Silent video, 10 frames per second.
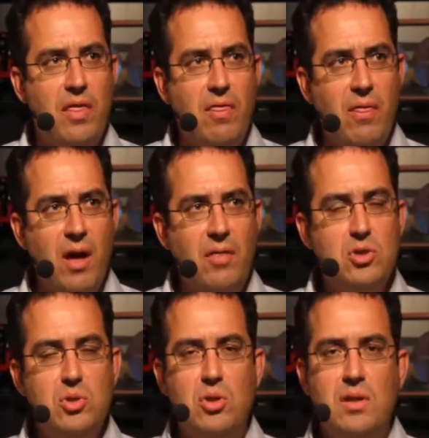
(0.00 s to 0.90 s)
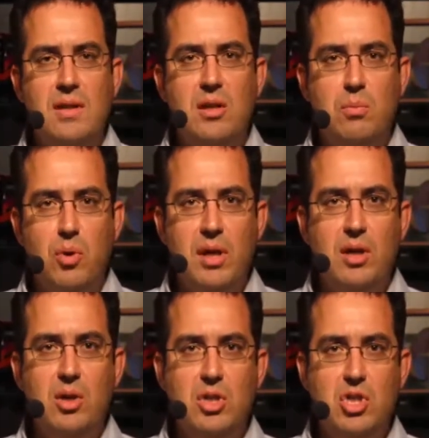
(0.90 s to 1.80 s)
thought the student did a pretty
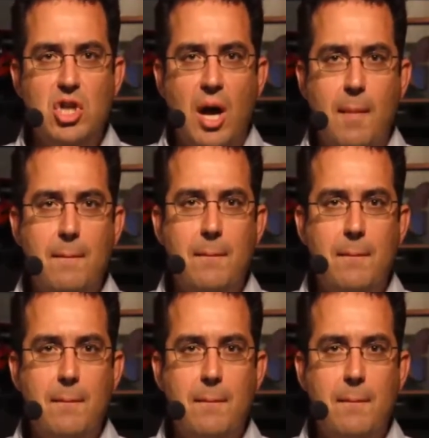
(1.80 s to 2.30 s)
good job,